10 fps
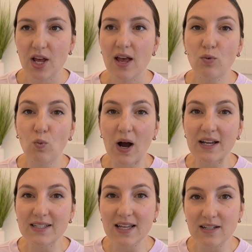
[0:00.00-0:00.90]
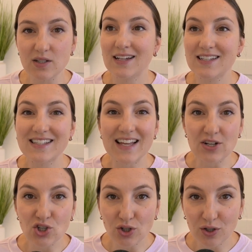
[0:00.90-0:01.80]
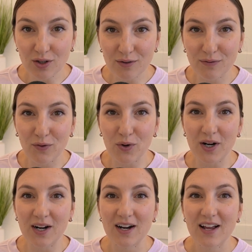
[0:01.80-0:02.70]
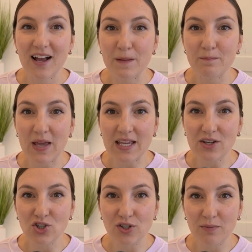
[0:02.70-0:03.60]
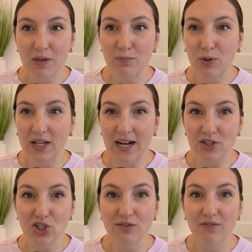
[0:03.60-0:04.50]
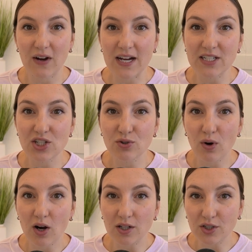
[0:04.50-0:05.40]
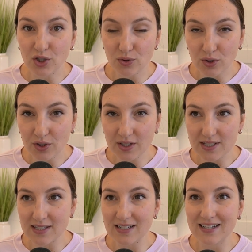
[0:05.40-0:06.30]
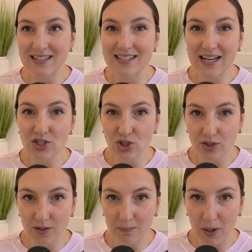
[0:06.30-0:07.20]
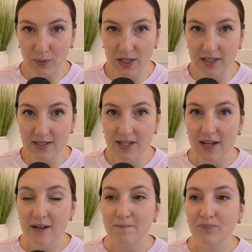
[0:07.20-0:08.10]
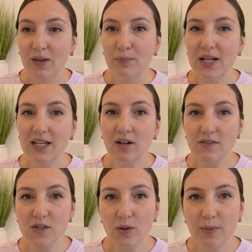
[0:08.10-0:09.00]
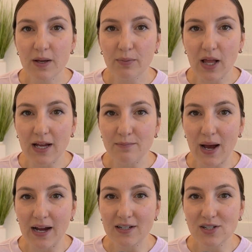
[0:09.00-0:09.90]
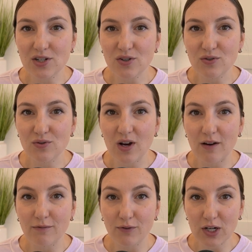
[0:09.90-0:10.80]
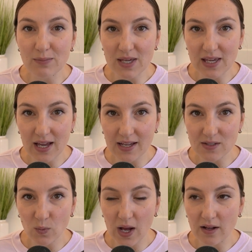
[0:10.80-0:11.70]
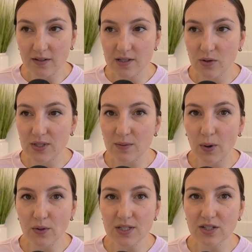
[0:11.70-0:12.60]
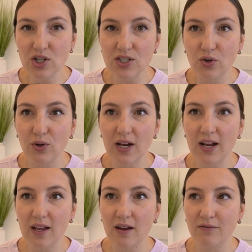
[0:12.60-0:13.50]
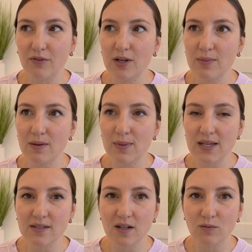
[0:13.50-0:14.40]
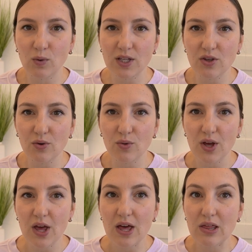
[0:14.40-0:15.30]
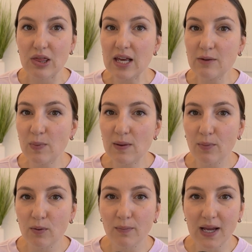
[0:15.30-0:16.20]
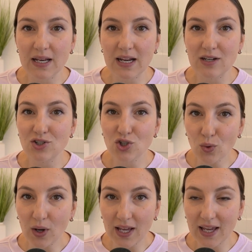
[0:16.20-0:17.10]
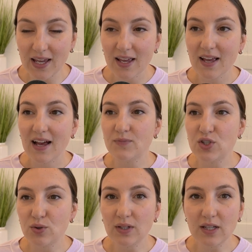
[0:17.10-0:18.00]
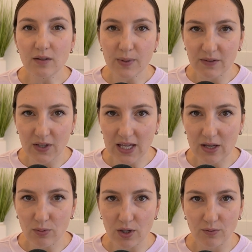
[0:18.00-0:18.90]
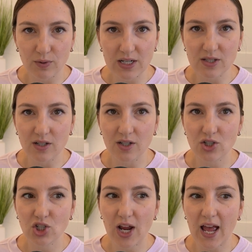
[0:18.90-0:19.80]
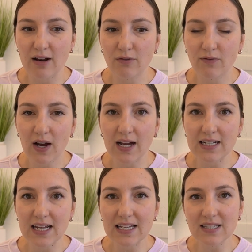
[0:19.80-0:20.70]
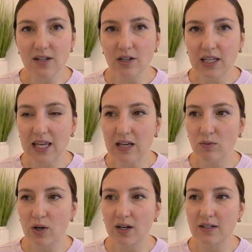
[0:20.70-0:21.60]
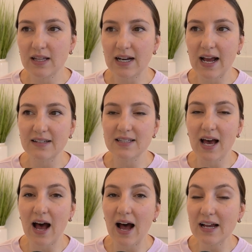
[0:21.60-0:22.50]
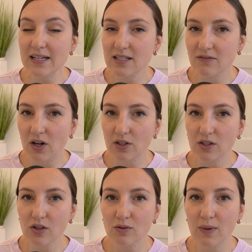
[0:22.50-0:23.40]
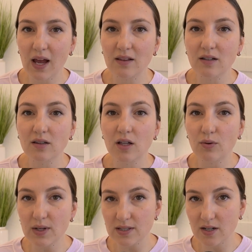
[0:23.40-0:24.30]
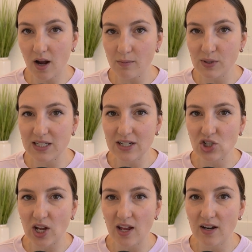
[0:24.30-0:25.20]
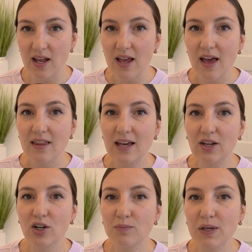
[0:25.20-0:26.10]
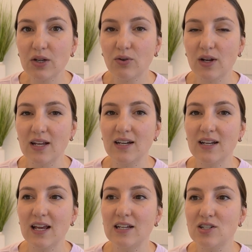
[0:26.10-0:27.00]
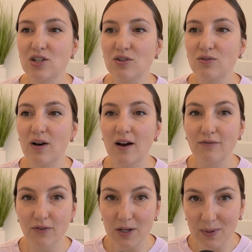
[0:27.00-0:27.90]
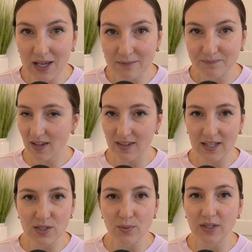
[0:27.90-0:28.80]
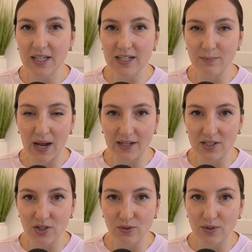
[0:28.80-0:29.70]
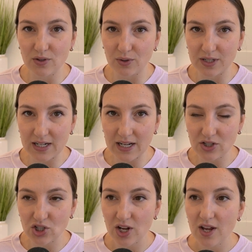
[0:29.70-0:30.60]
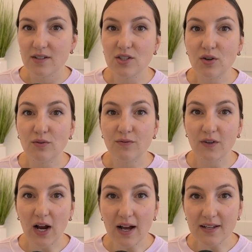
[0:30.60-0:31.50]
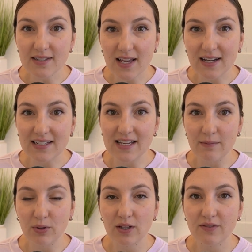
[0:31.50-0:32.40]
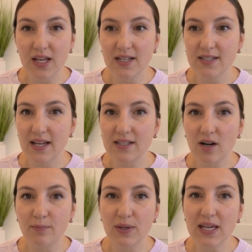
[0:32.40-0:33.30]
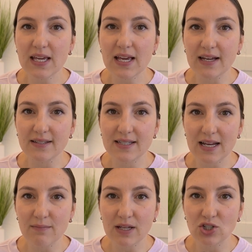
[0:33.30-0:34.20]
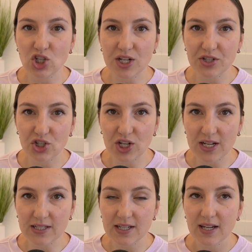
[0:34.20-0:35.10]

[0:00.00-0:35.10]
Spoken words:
why is that so essential for making sure that people can actually find you on Google. This is an essential component, but it can also be applied back to a freebie as well. So as opposed to just creating a freebie based on what you think people might enjoy, do a little bit of keyword research and find, is there a keyword that has the highest volume and the lowest competition that could be created into a freebie that's related back to your niche? So for us, an example of this is our PES statement cheat sheet.